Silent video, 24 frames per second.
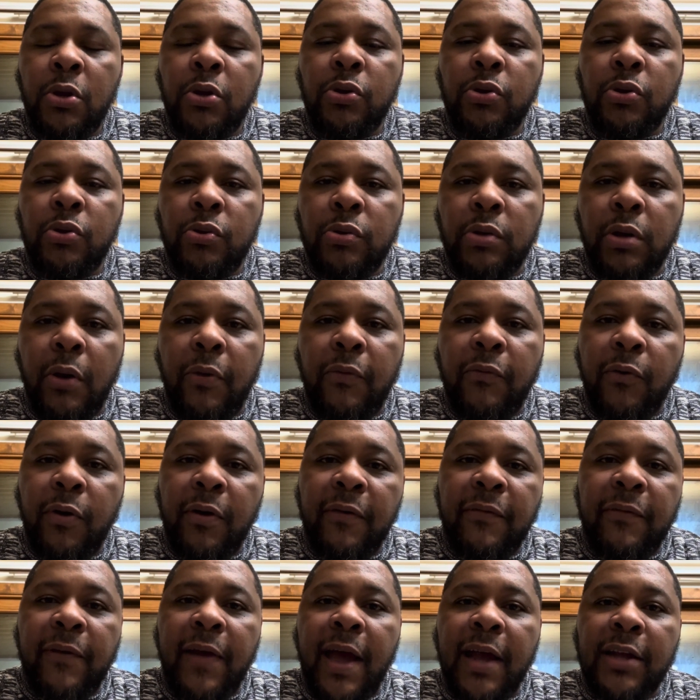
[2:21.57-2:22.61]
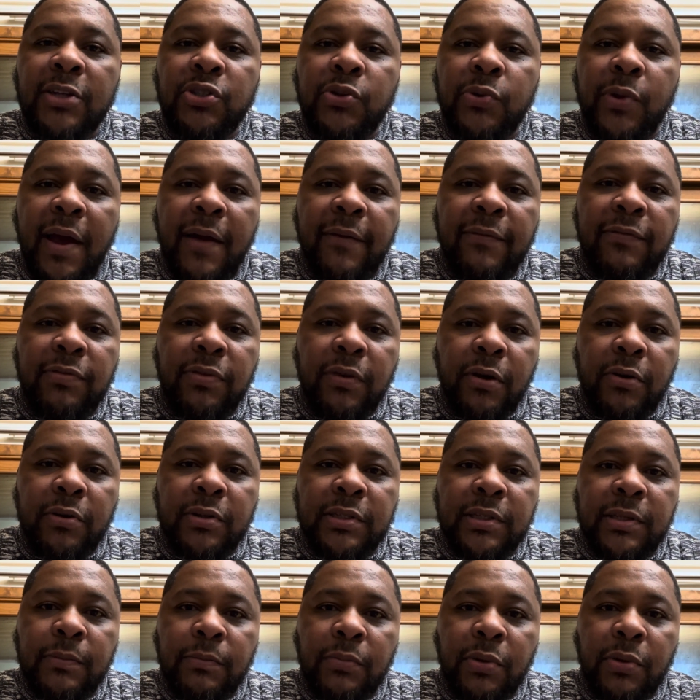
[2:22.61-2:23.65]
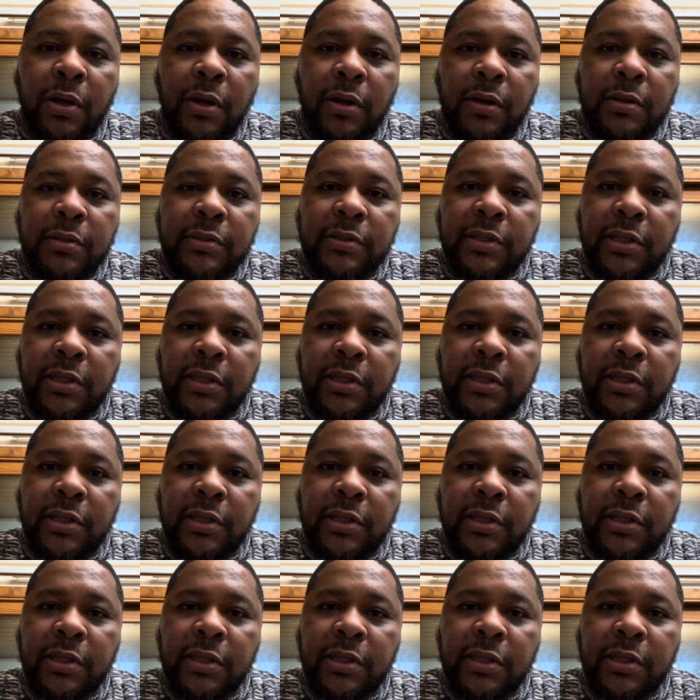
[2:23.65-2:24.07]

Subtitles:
you know for a fact you have 13 books.